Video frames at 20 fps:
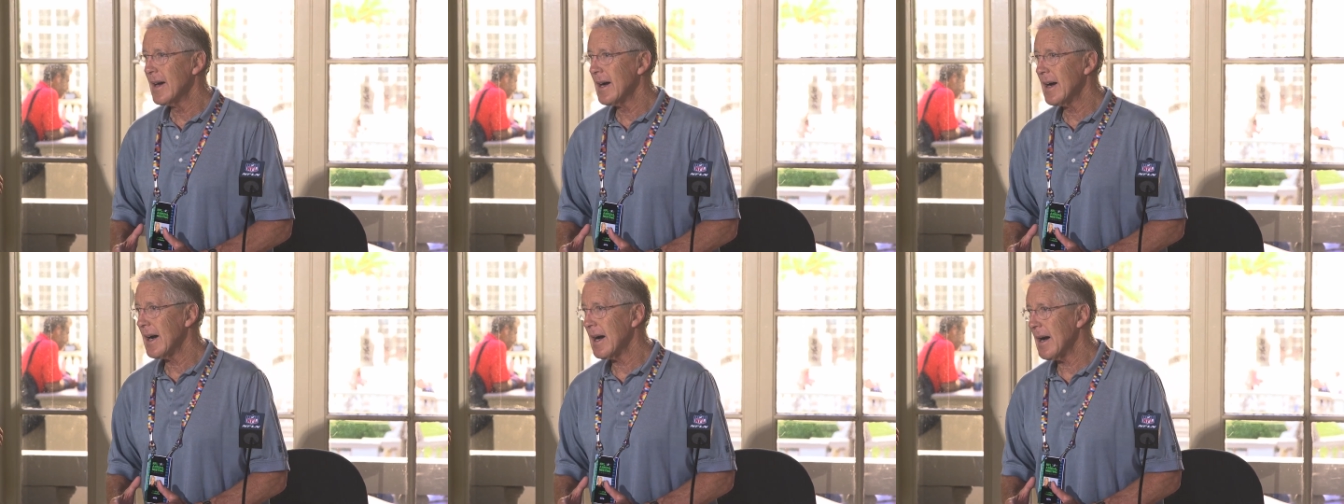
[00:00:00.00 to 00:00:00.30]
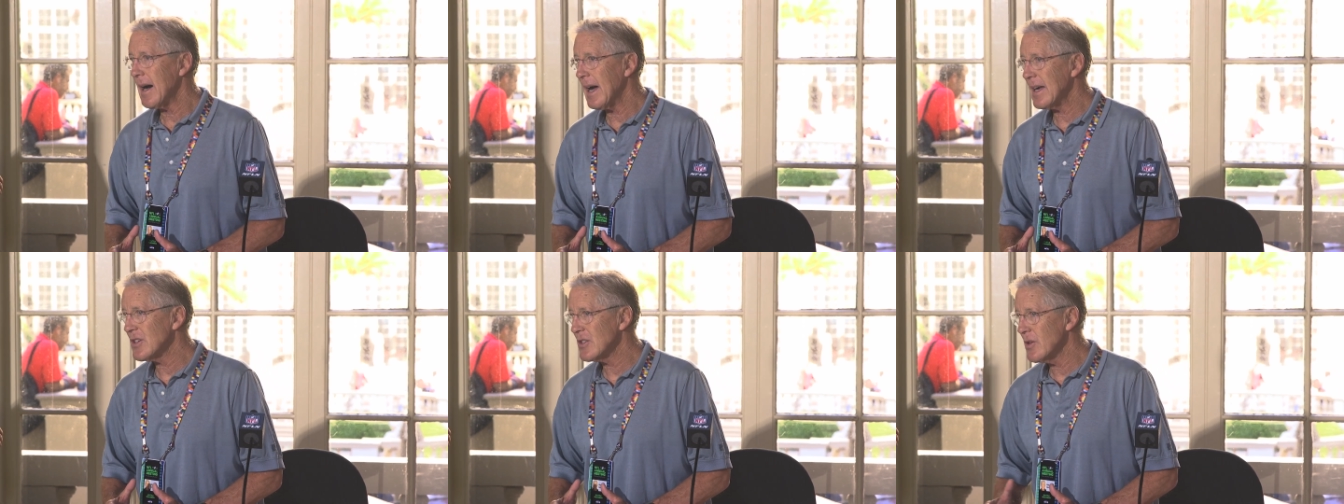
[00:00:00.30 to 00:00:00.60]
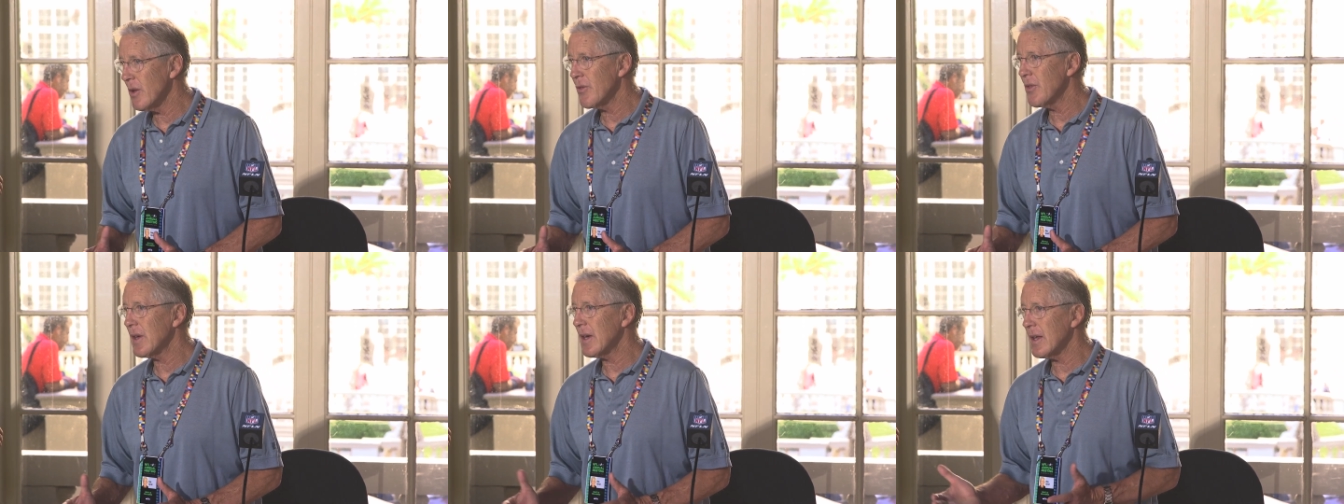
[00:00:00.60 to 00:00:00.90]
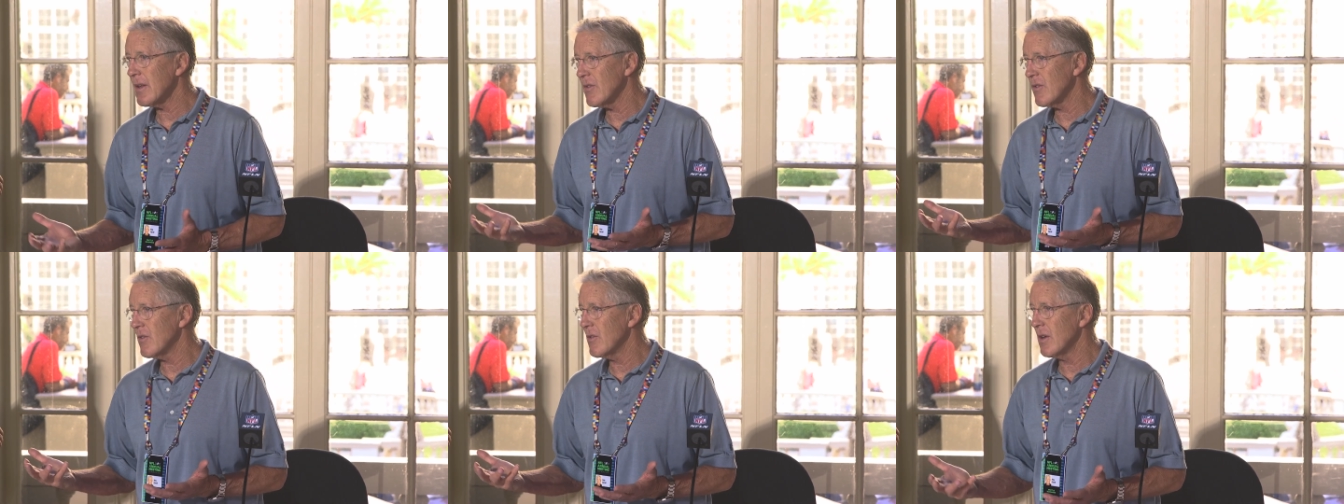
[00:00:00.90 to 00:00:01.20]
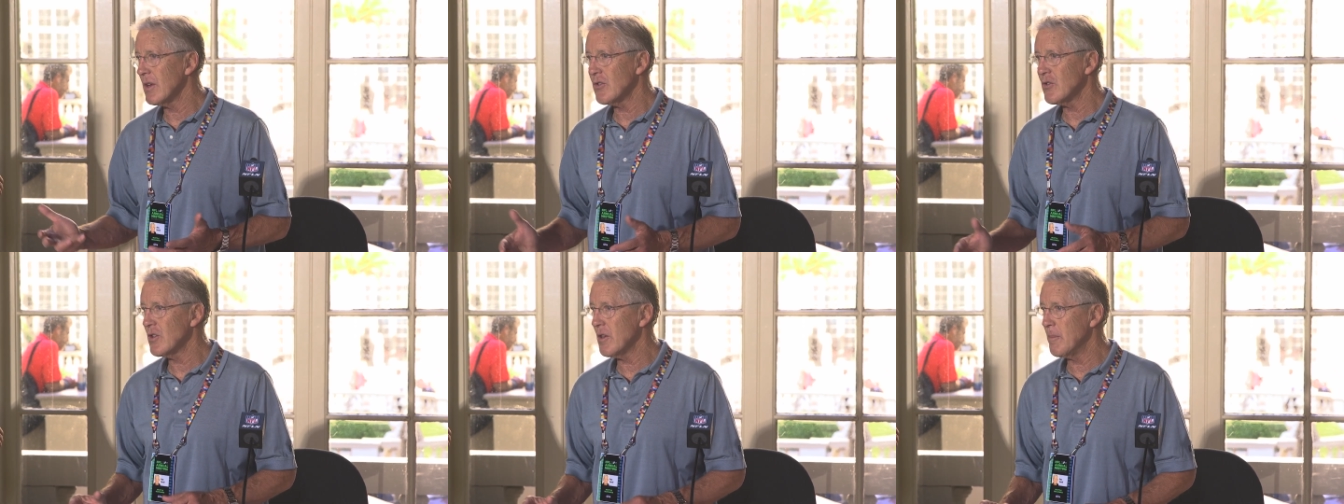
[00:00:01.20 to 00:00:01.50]
uh, I still think it's,
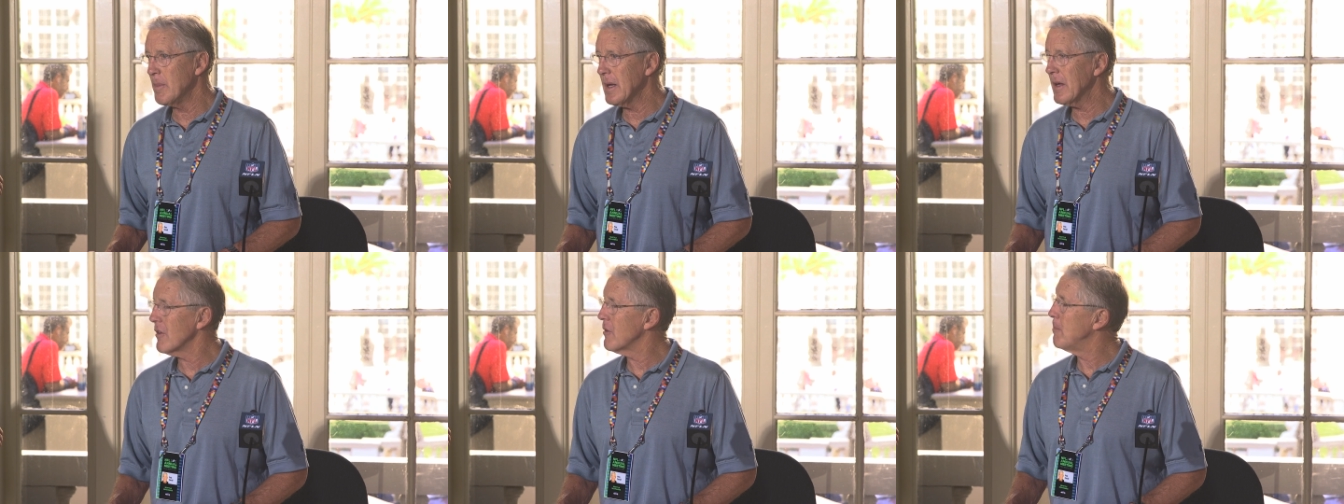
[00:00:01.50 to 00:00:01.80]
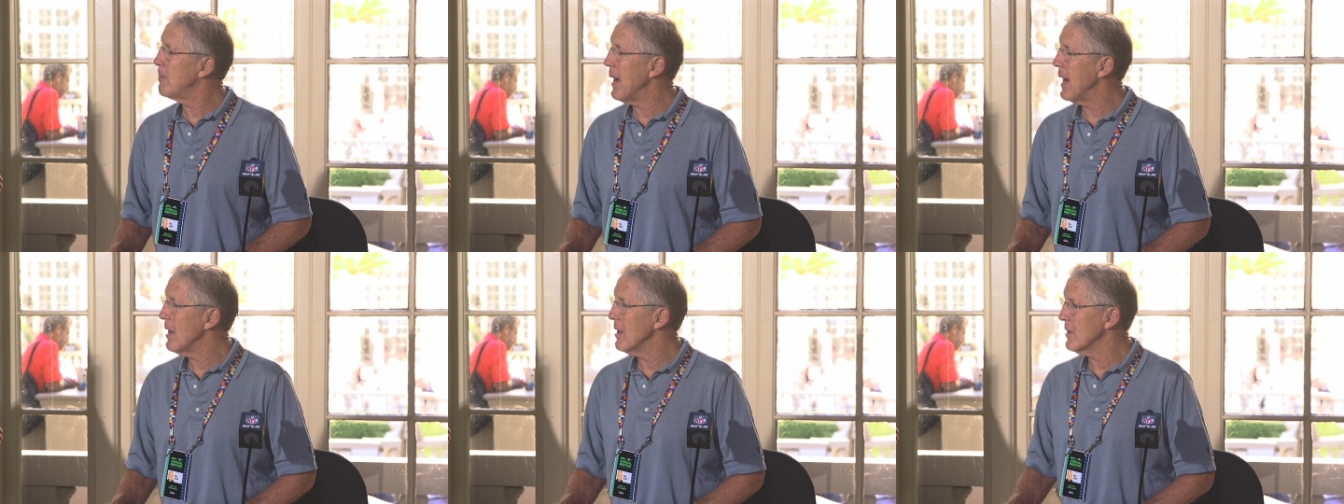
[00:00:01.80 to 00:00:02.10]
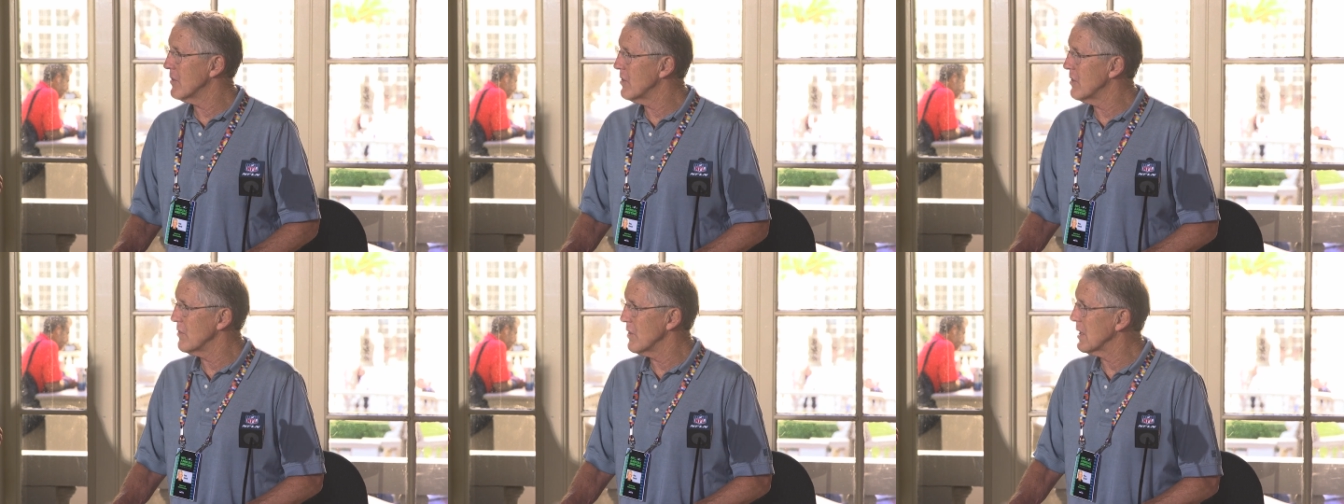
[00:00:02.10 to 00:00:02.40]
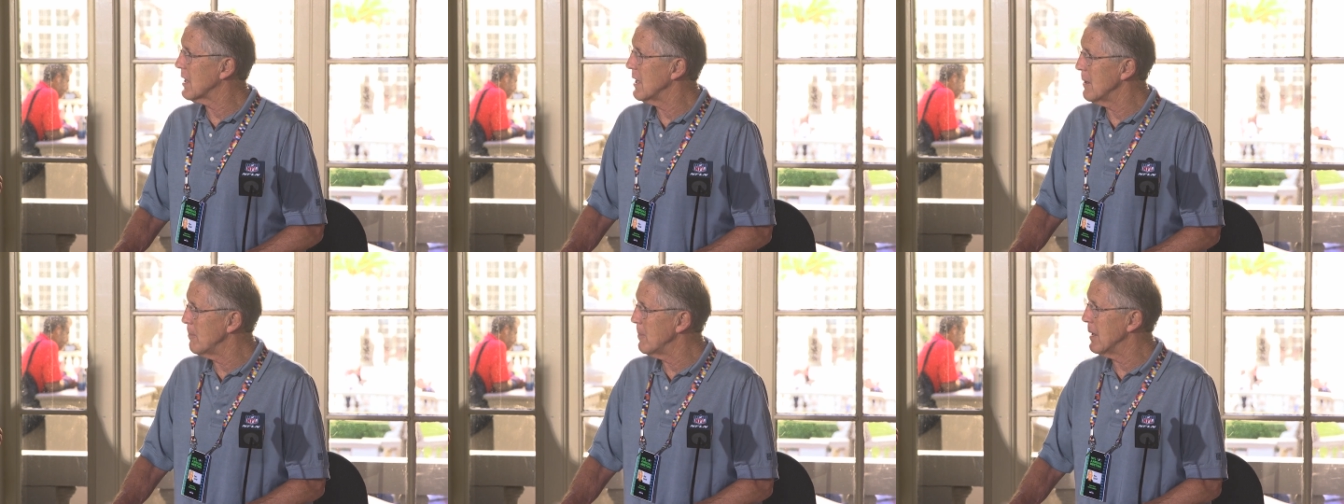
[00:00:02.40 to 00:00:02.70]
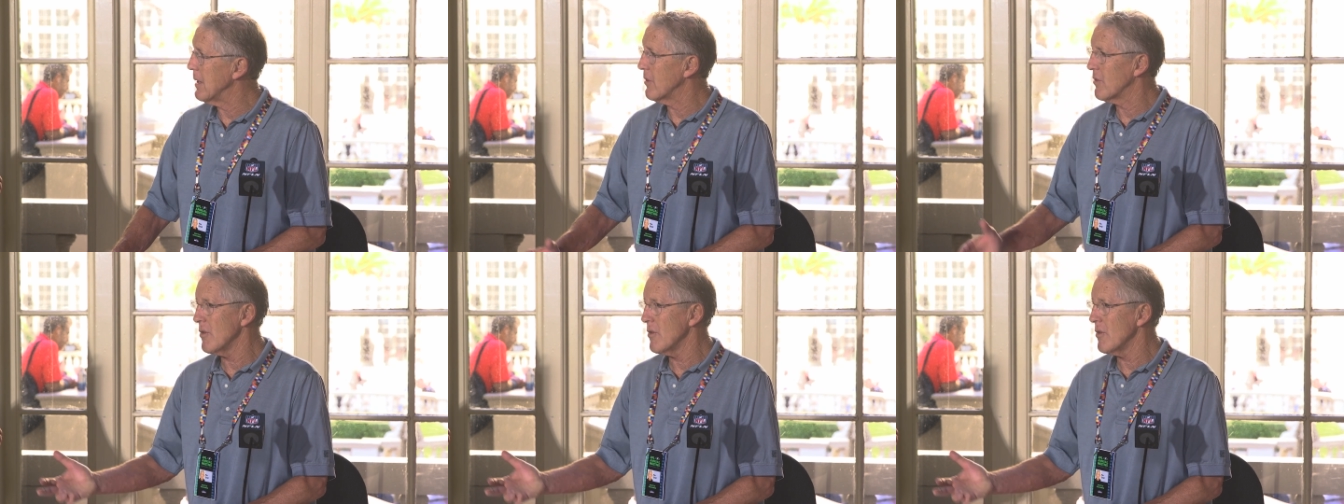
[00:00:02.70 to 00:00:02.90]
it should be as balanced as it can be.